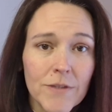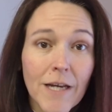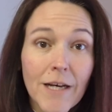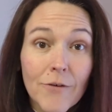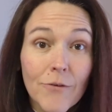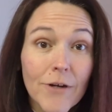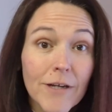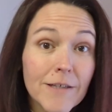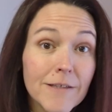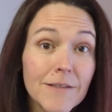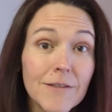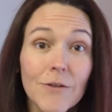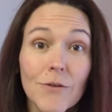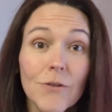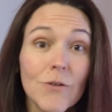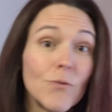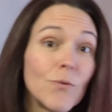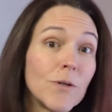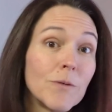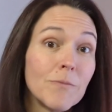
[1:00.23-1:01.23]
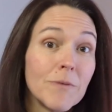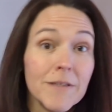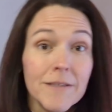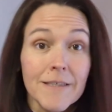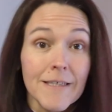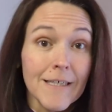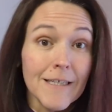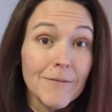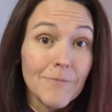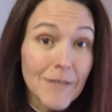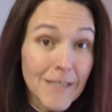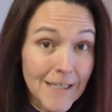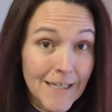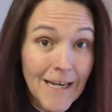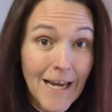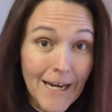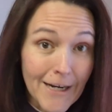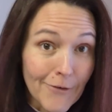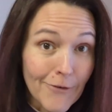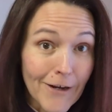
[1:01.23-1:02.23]
anyways, so you wouldn't be seeing me
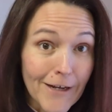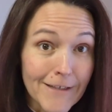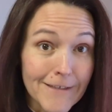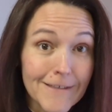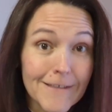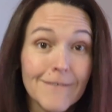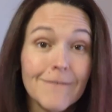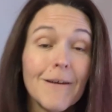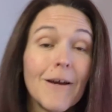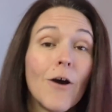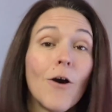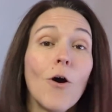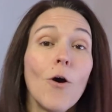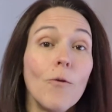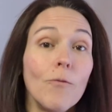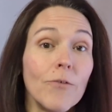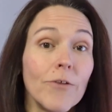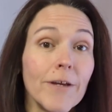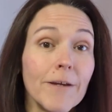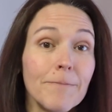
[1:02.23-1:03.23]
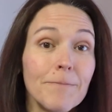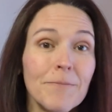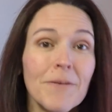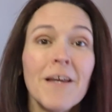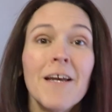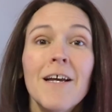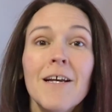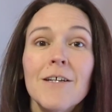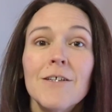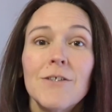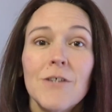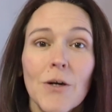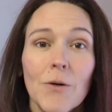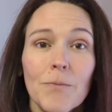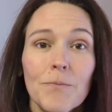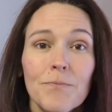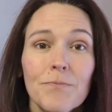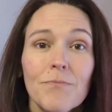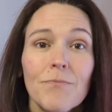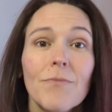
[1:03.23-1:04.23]
anyways, hopefully. So I'm
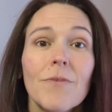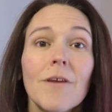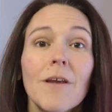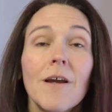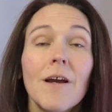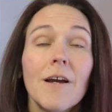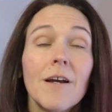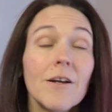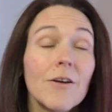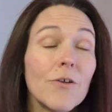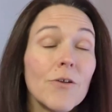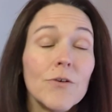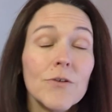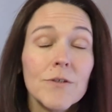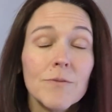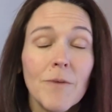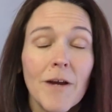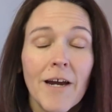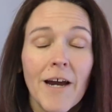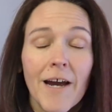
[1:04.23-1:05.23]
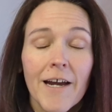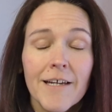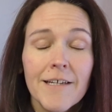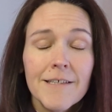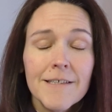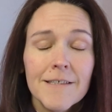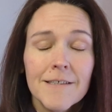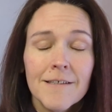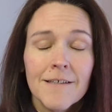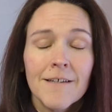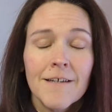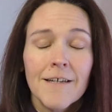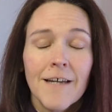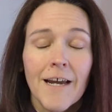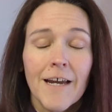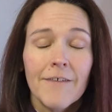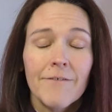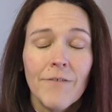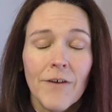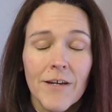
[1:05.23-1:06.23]
going to close my eyes. I
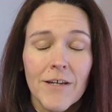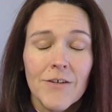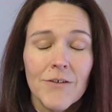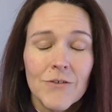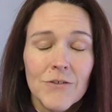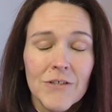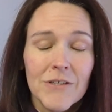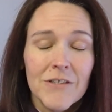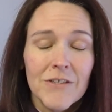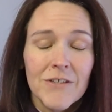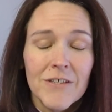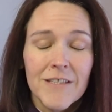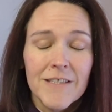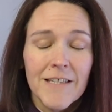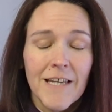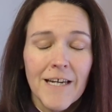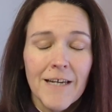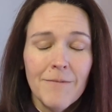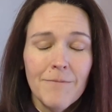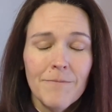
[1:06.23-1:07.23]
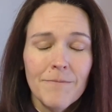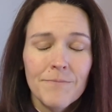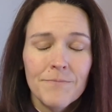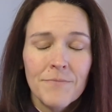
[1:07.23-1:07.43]
invite you to do the same.